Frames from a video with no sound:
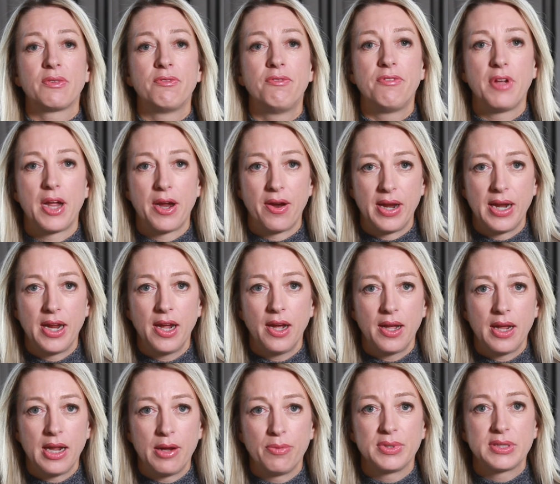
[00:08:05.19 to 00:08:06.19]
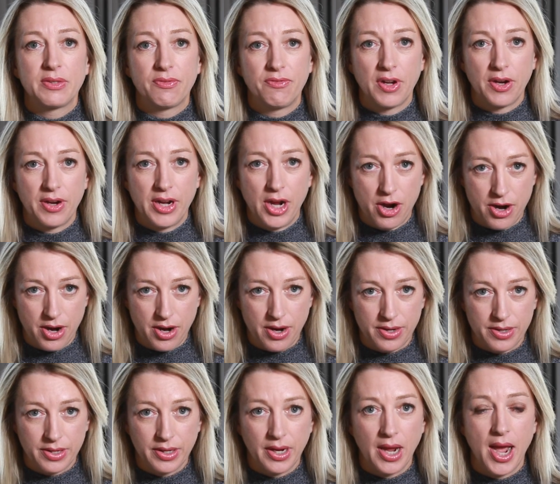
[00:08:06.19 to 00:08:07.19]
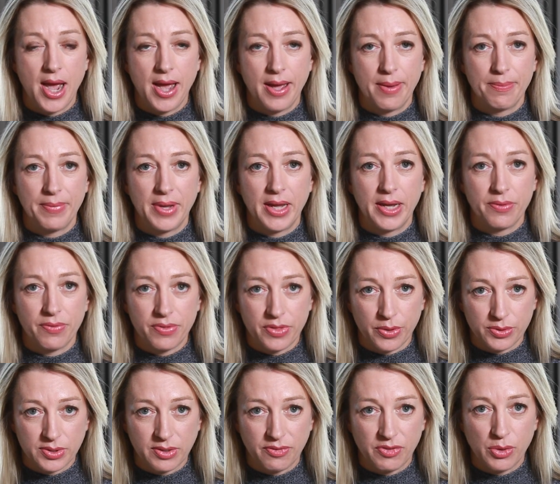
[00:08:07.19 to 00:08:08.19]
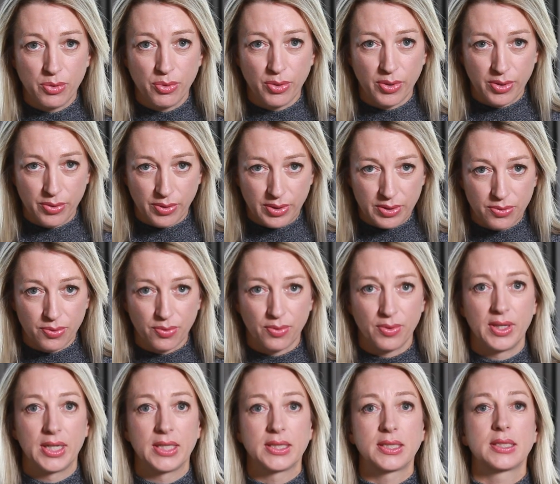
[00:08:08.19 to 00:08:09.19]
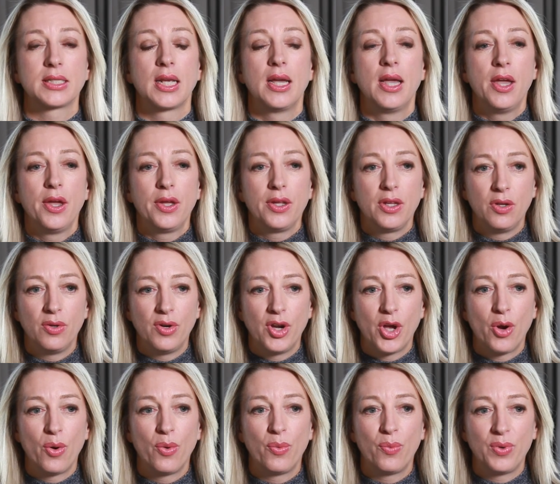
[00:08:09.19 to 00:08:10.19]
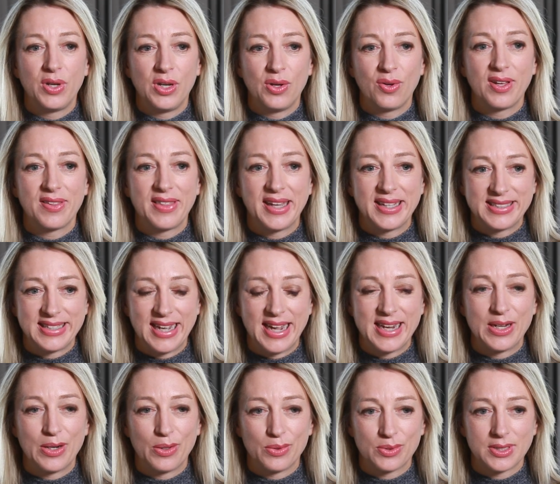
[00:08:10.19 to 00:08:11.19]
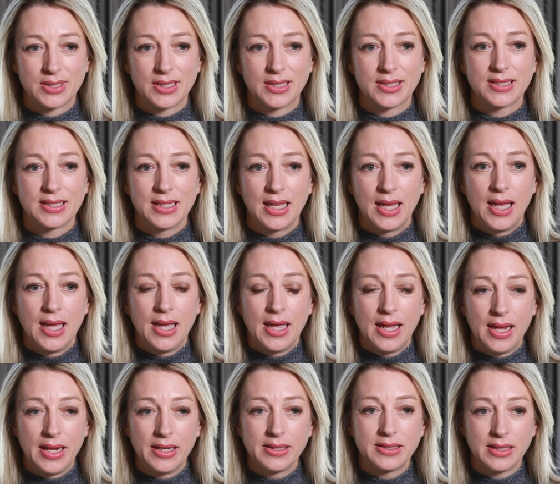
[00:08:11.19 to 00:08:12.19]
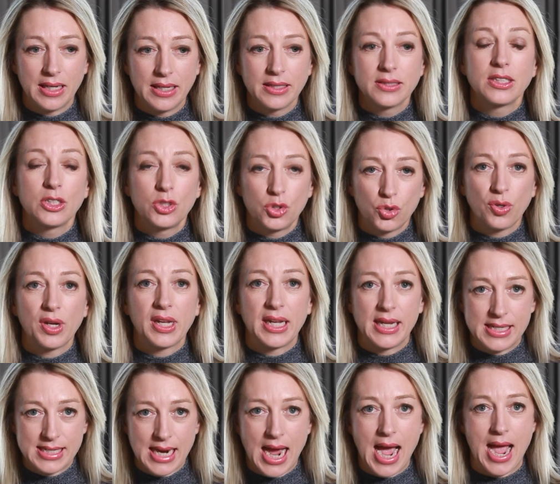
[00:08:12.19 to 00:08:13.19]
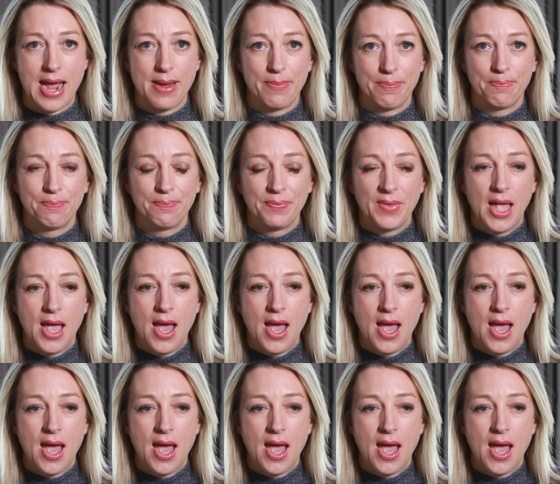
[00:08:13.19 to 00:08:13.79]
very hard. Those of you who are going through this, you know, when you get that diagnosis, it's a tricky time